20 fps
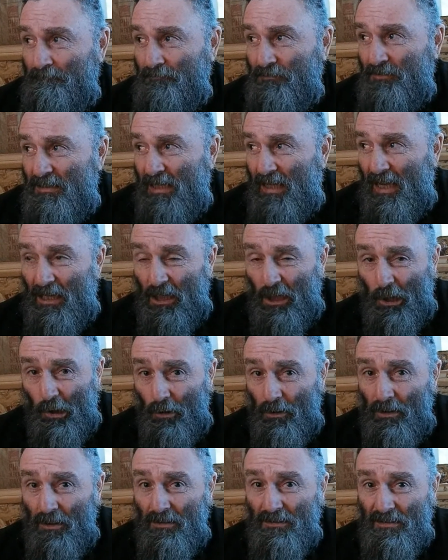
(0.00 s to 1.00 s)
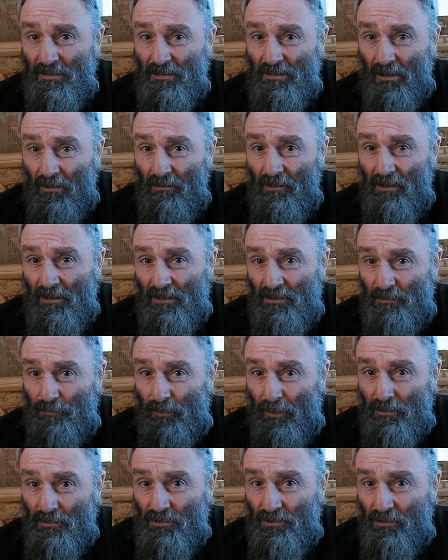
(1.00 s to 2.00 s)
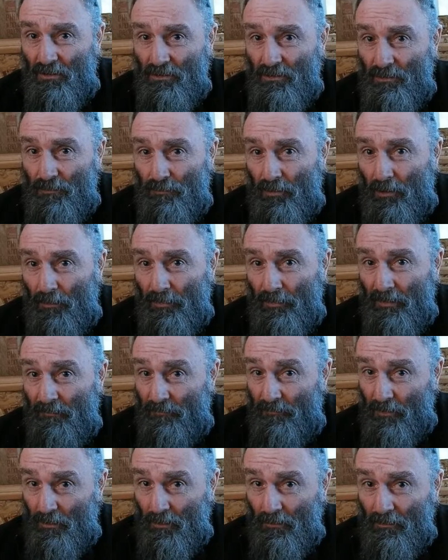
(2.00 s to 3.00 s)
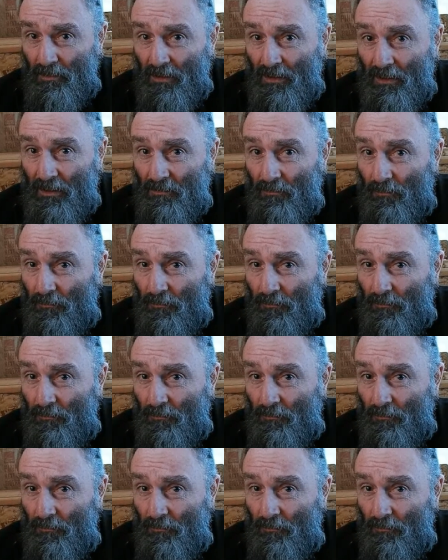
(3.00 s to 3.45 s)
say look at solar exposure on your property if you're looking at